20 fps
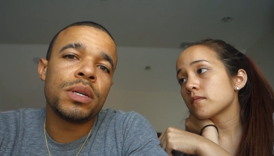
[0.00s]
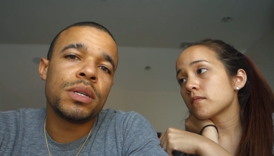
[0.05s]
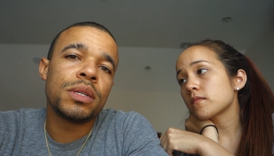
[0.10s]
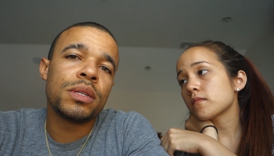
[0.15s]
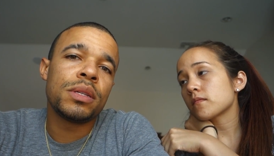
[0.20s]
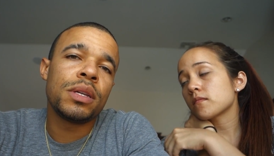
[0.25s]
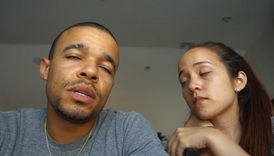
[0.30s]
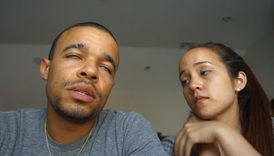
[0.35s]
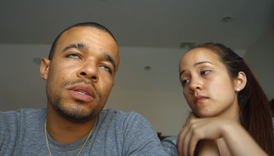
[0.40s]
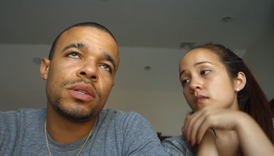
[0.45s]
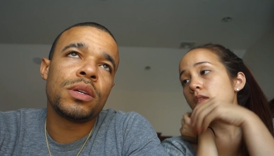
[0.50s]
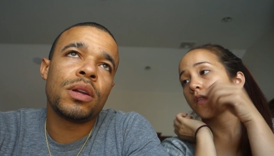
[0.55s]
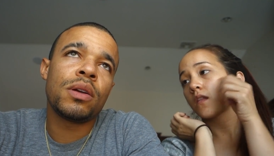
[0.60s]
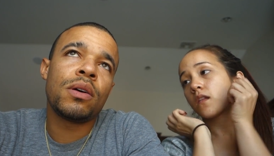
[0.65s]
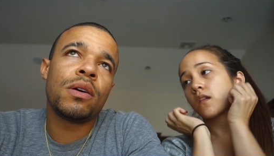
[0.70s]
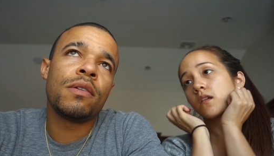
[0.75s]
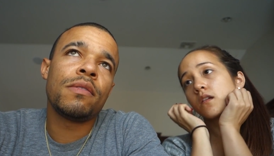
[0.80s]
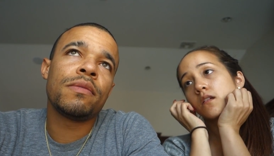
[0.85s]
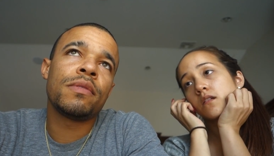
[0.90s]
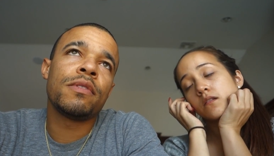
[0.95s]
Speaker 1: because they shut
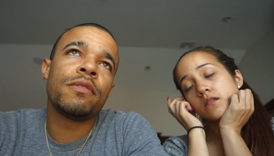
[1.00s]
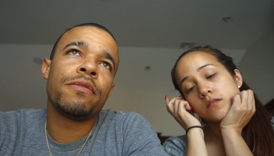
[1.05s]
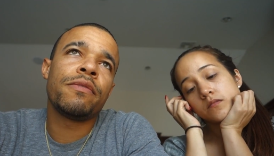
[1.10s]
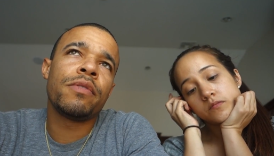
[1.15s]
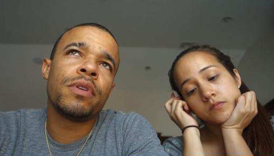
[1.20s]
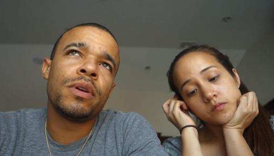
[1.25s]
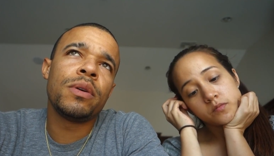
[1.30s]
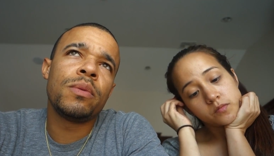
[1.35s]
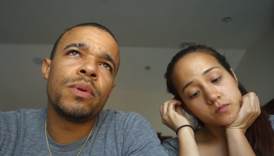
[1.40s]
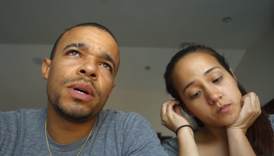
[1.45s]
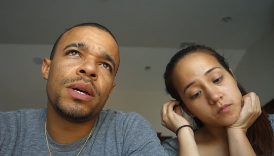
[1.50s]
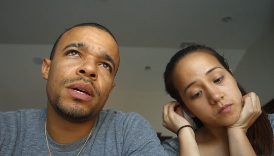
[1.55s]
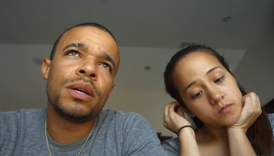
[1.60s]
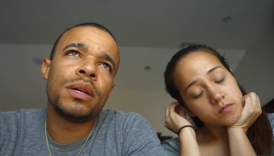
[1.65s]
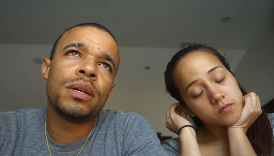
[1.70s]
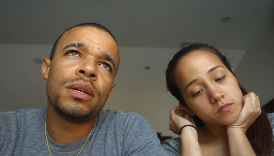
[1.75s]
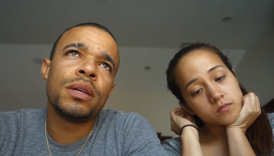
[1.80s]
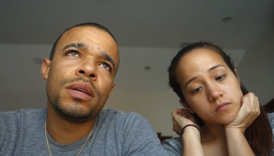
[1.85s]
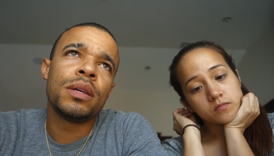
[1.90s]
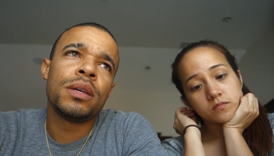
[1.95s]
off the
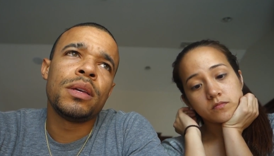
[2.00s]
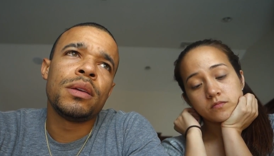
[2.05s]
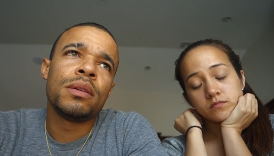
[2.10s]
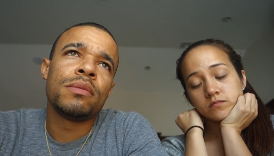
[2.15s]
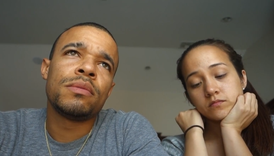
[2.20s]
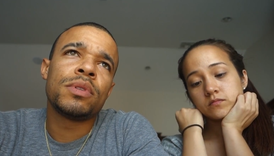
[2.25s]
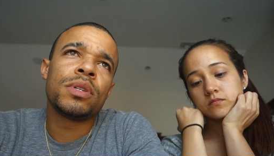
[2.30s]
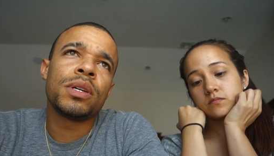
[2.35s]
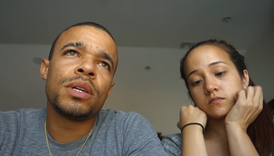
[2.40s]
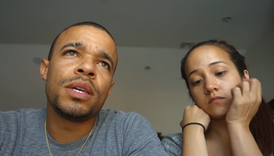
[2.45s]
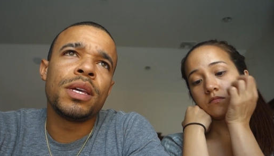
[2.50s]
freeway to